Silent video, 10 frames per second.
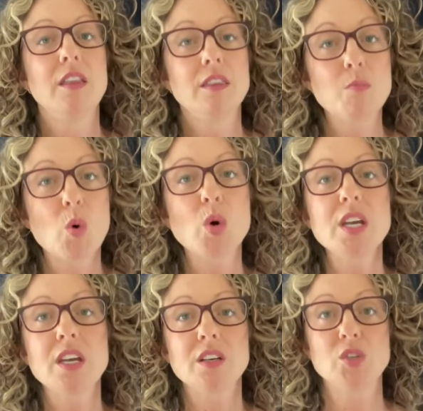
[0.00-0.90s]
The more
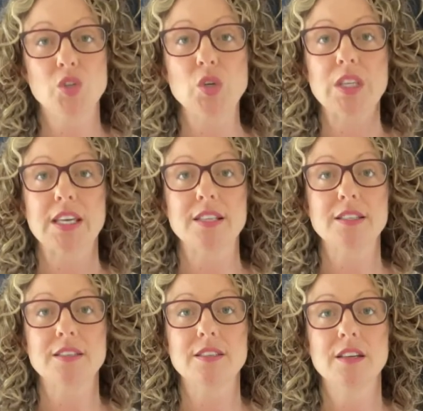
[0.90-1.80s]
you can do
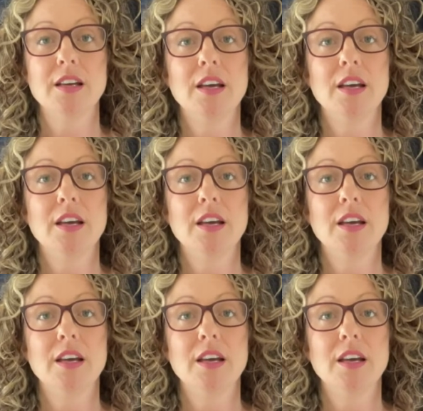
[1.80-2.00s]
this,